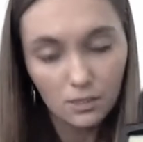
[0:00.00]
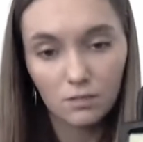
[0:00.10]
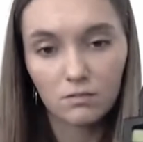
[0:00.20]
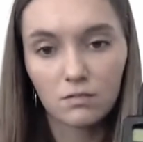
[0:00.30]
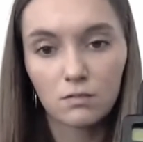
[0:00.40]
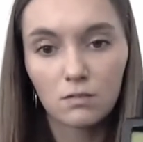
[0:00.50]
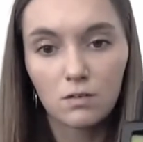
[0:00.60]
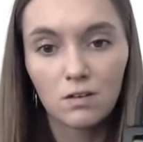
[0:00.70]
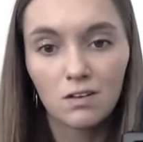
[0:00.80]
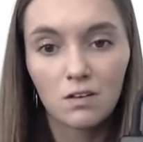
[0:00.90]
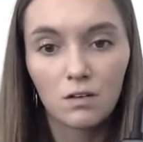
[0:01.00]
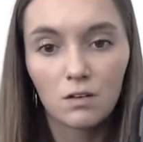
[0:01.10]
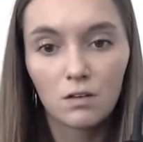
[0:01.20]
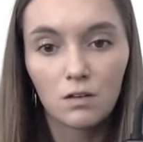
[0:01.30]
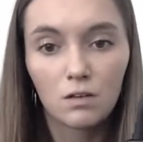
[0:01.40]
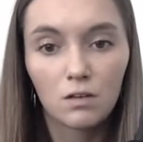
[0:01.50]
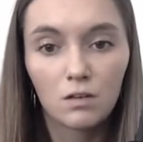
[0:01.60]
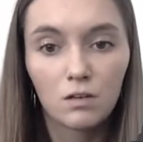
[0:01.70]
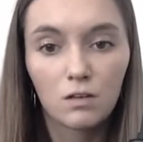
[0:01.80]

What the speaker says: Nobody speaks.